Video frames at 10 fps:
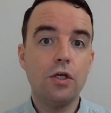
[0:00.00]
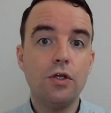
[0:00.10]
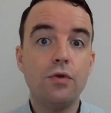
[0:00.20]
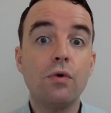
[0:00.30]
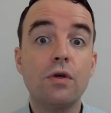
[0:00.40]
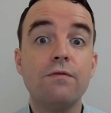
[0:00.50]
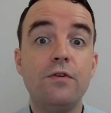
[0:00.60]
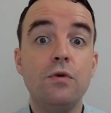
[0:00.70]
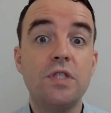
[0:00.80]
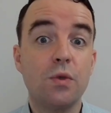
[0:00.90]
Don't
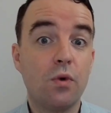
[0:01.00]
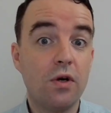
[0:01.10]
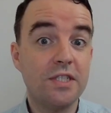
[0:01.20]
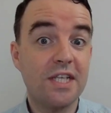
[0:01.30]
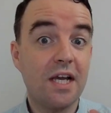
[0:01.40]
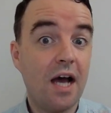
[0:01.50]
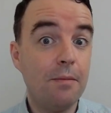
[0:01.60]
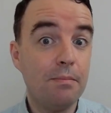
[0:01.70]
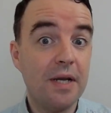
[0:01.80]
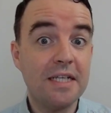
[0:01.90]
confuse the words
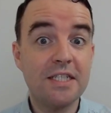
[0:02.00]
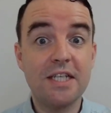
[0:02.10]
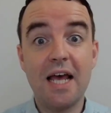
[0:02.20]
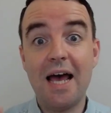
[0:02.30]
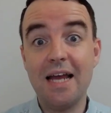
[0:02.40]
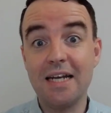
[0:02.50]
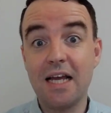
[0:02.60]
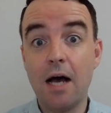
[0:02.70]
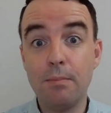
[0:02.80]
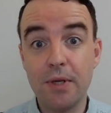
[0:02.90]
complex and
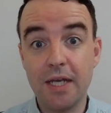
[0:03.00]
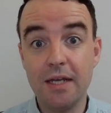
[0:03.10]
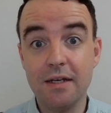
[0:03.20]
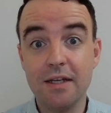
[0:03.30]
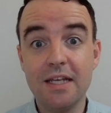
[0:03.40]
complicated.